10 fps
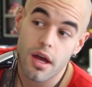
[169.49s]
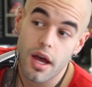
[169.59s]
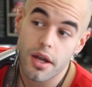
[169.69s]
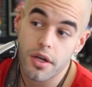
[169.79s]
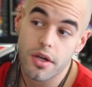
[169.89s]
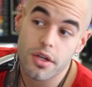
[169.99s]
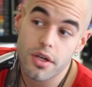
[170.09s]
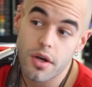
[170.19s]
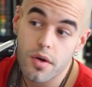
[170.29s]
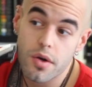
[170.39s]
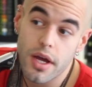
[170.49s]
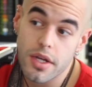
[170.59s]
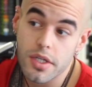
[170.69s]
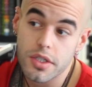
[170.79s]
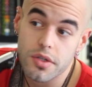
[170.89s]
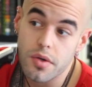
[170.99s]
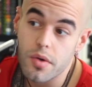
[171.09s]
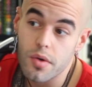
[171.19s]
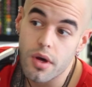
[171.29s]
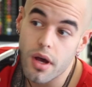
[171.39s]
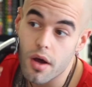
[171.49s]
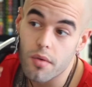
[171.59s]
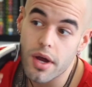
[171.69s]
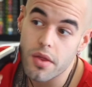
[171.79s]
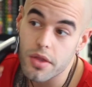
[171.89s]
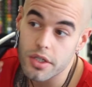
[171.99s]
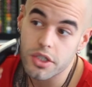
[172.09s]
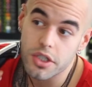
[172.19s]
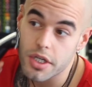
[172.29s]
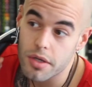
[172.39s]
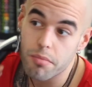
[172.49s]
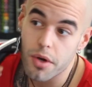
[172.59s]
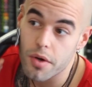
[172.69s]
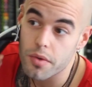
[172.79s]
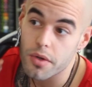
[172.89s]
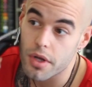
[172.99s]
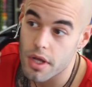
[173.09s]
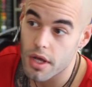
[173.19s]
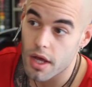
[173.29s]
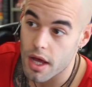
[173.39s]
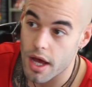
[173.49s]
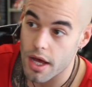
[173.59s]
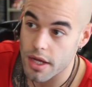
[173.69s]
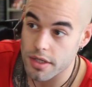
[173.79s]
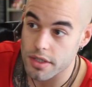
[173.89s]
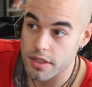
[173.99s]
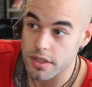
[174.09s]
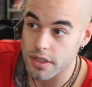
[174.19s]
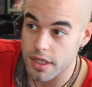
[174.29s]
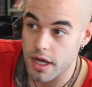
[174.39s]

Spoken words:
And I'm going to go and do around the cheekbone and